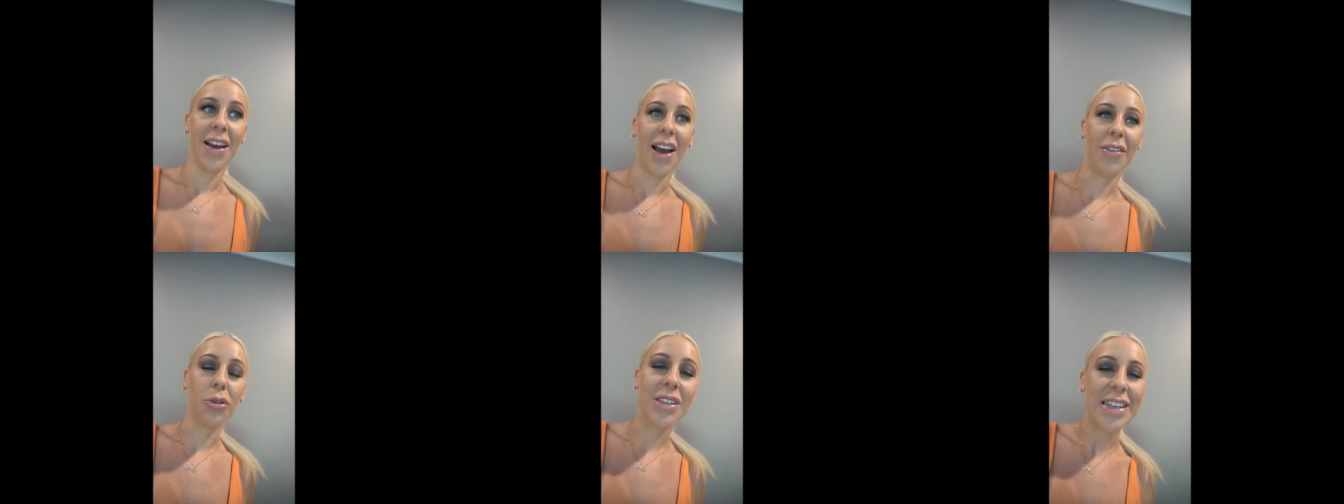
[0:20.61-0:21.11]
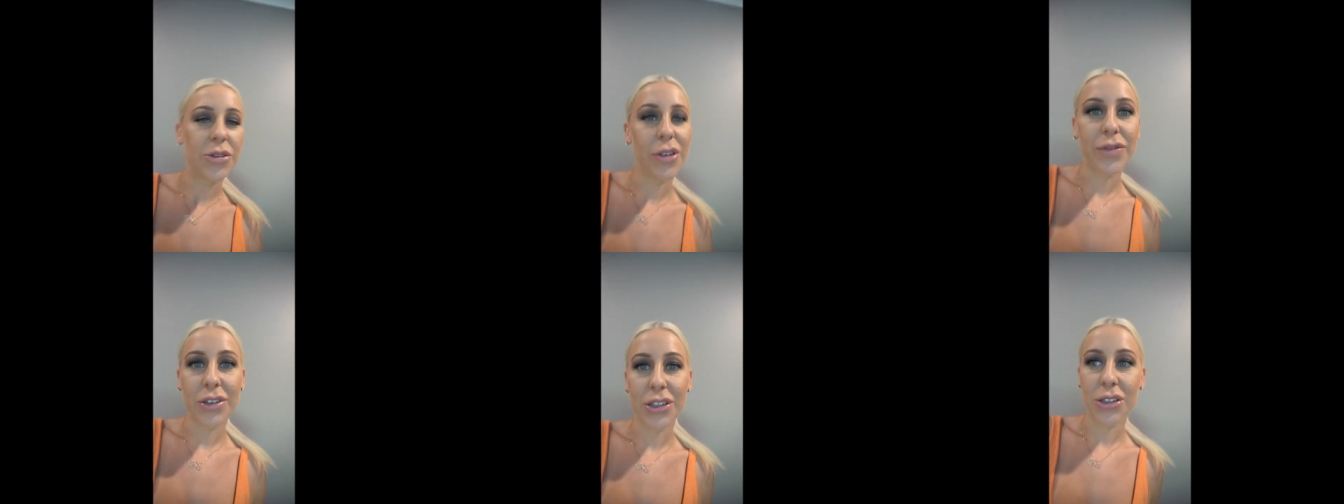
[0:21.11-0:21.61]
I've looked into
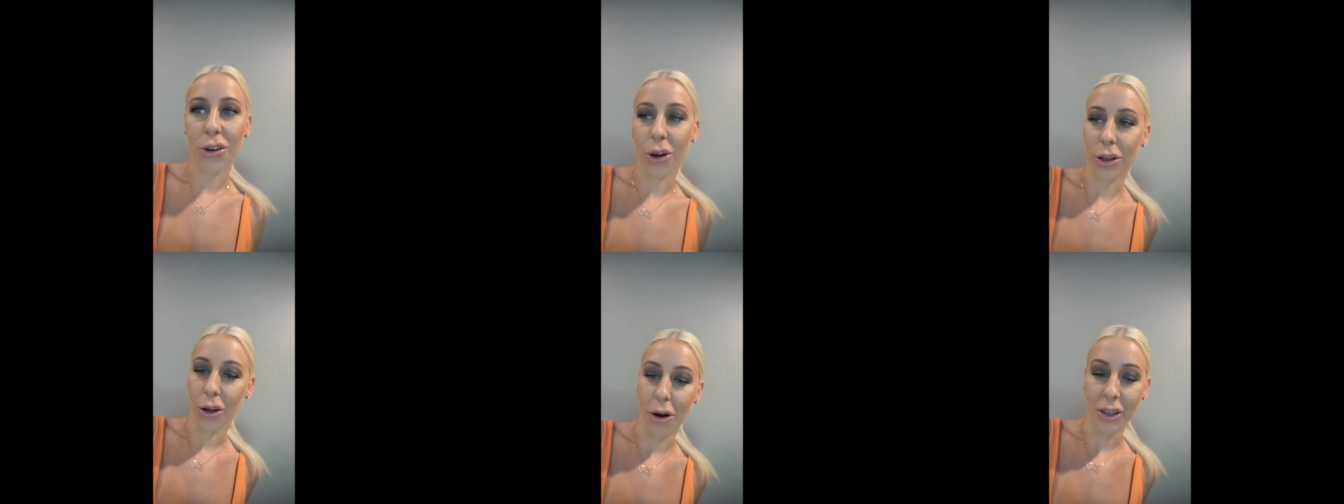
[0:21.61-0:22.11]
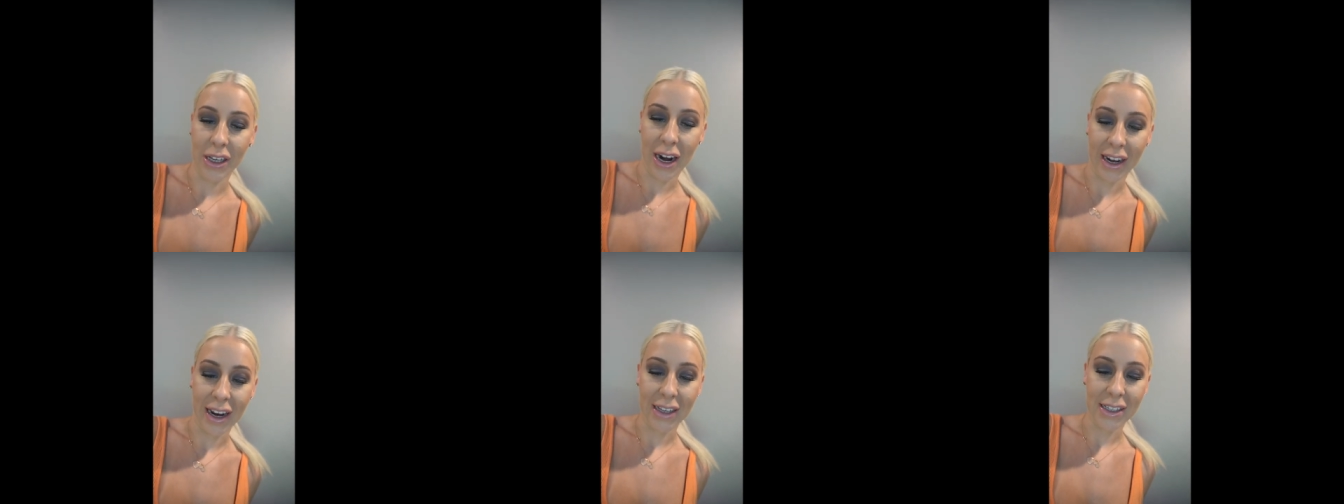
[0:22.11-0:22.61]
it for so long that
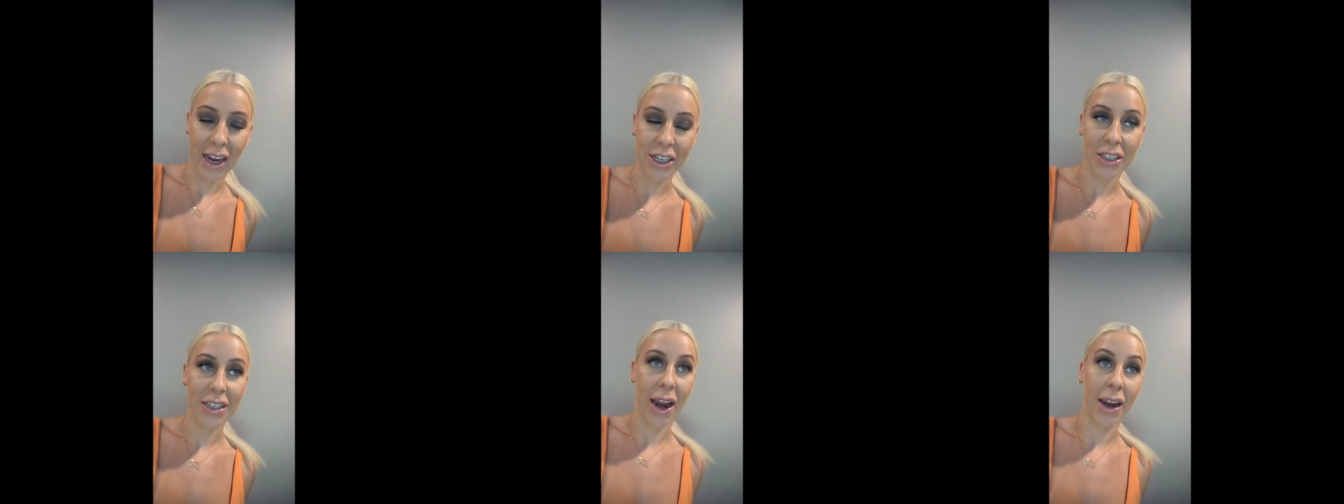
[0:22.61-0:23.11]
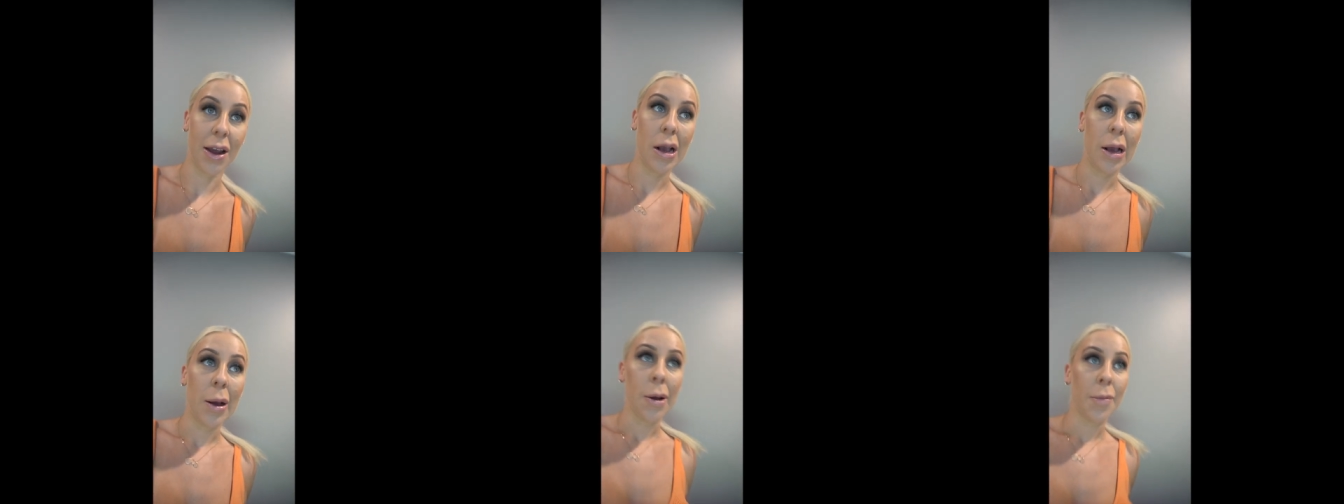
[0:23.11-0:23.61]
I guess I just like,
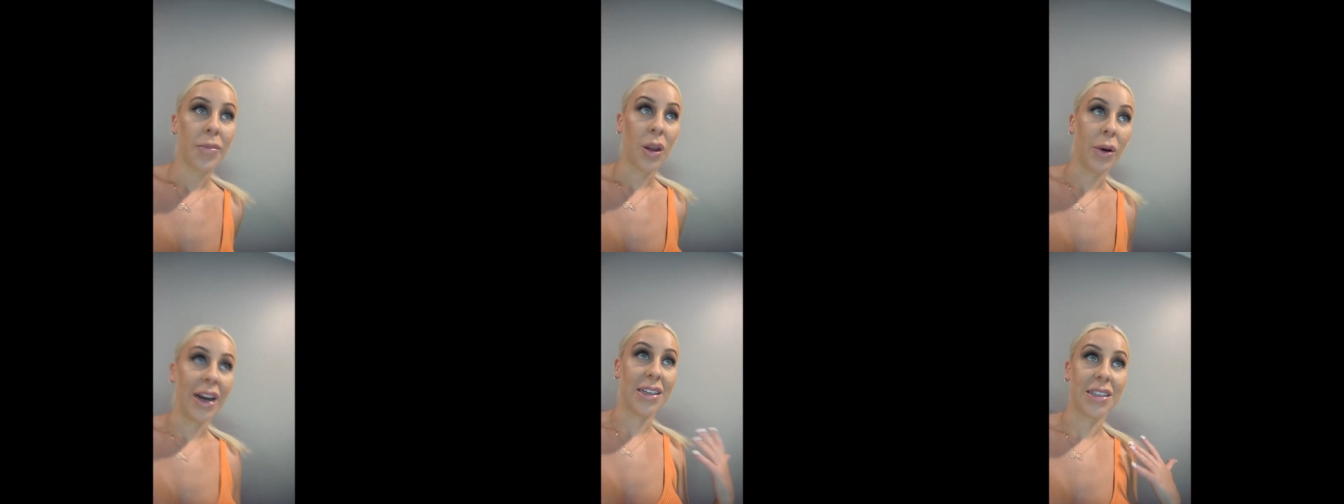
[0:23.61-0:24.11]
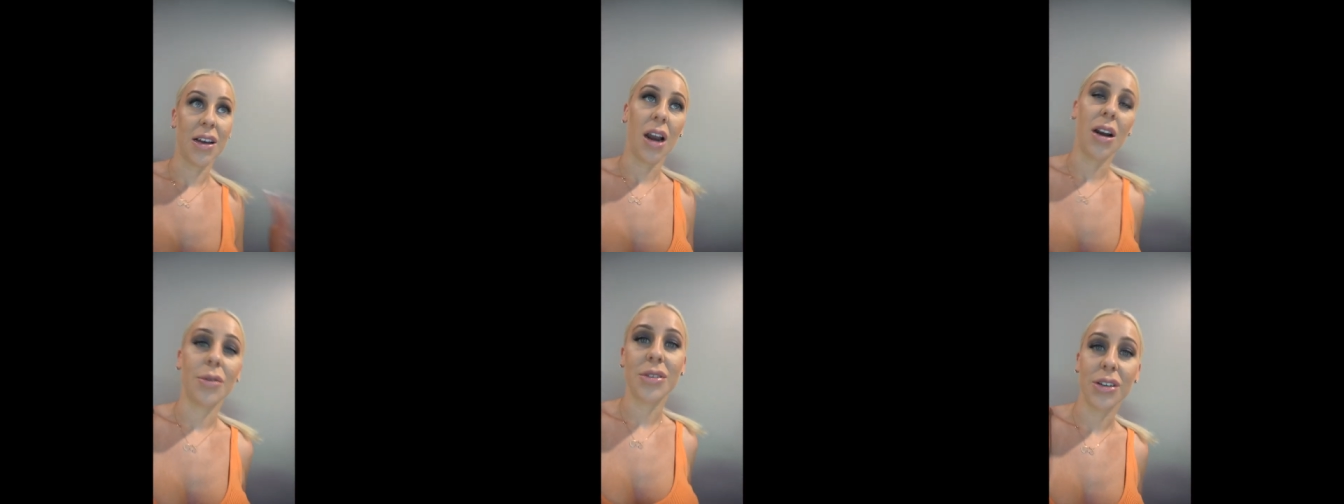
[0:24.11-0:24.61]
when I
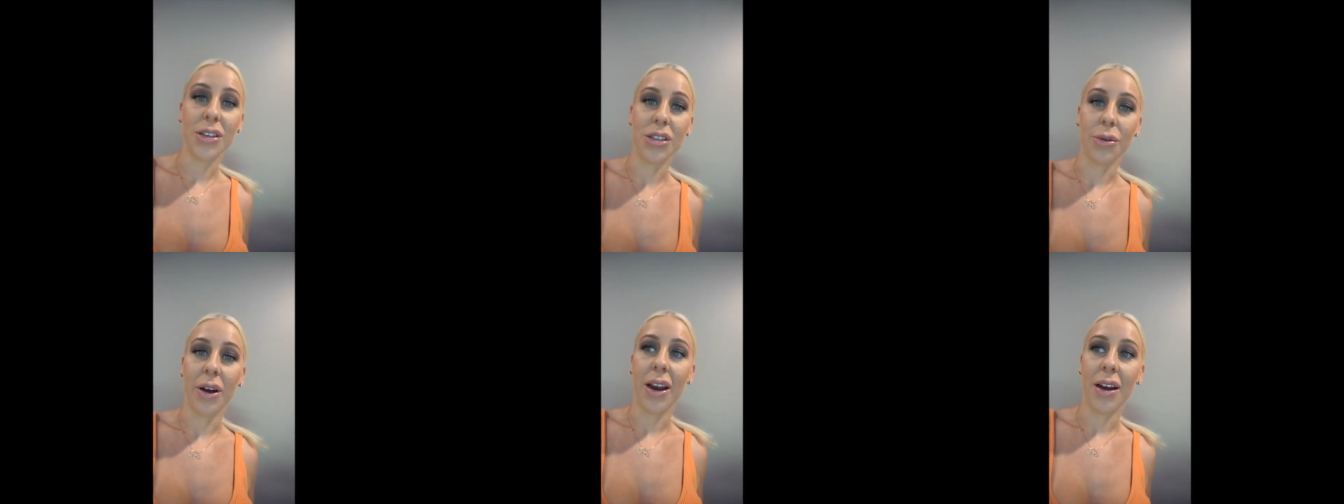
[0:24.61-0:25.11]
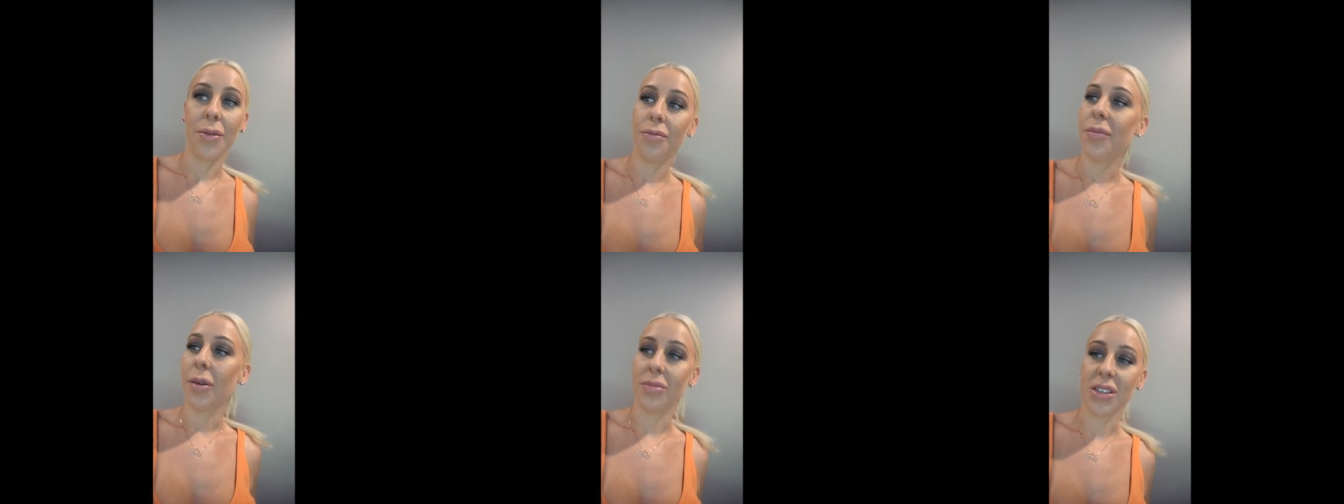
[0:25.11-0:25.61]
decided I was going to do it,
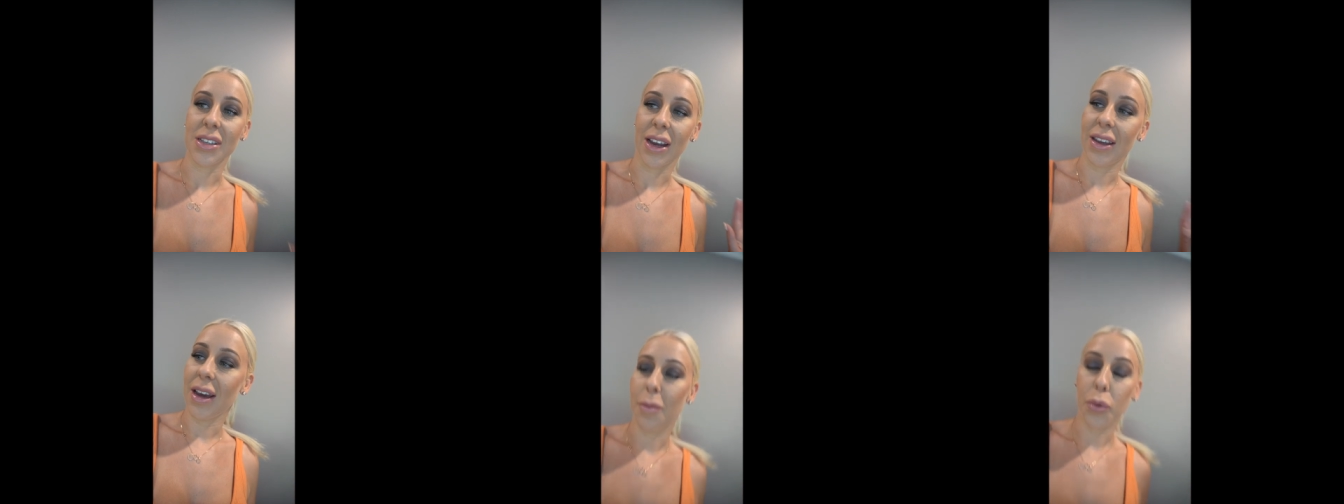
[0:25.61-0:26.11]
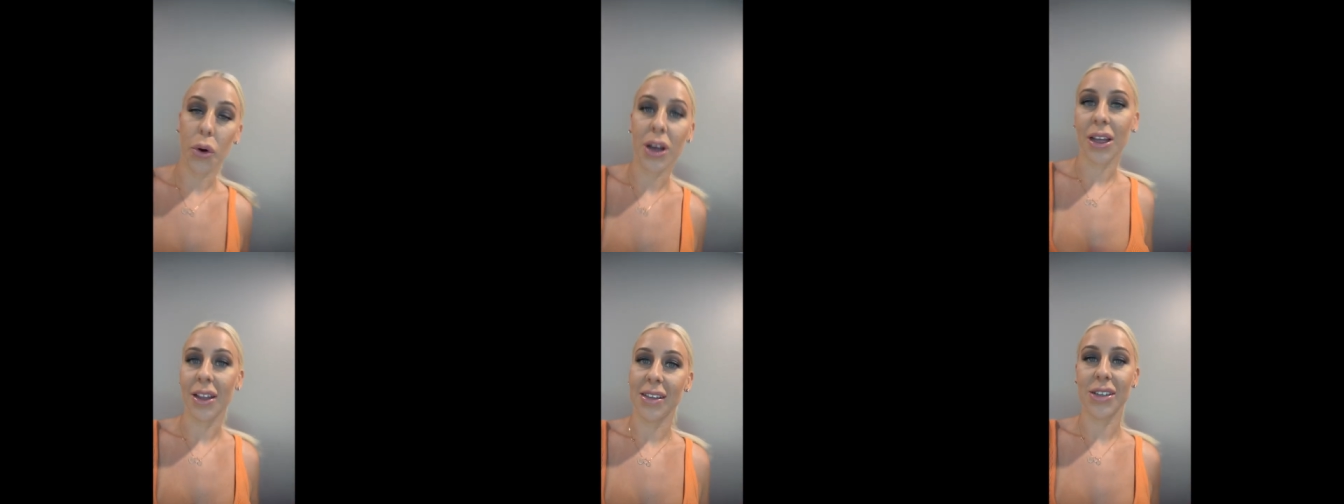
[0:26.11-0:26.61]
I'm just like, yep, book
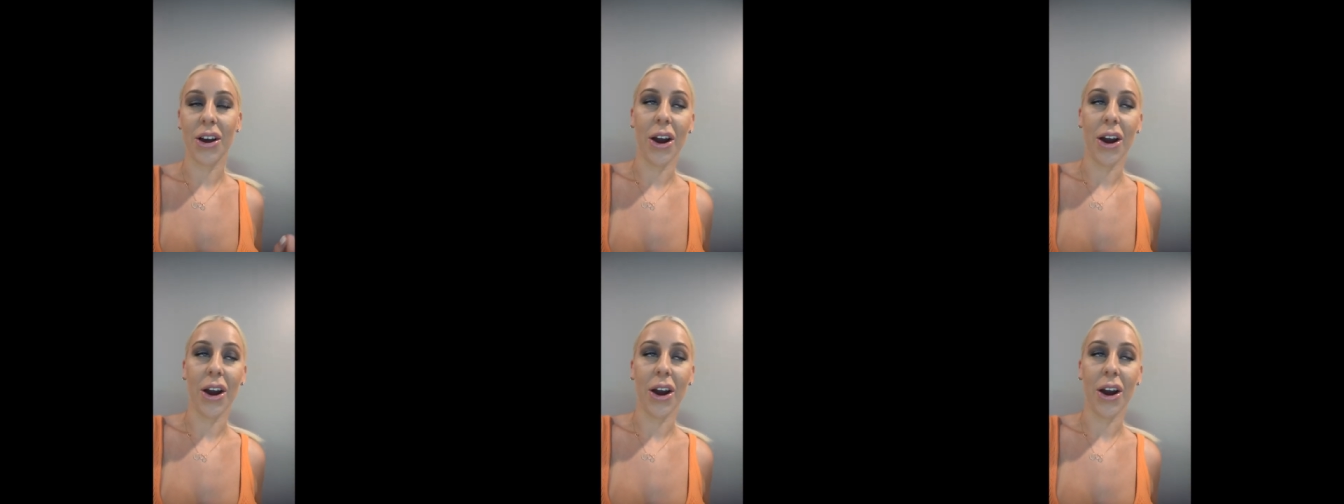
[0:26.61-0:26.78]
it, let's go.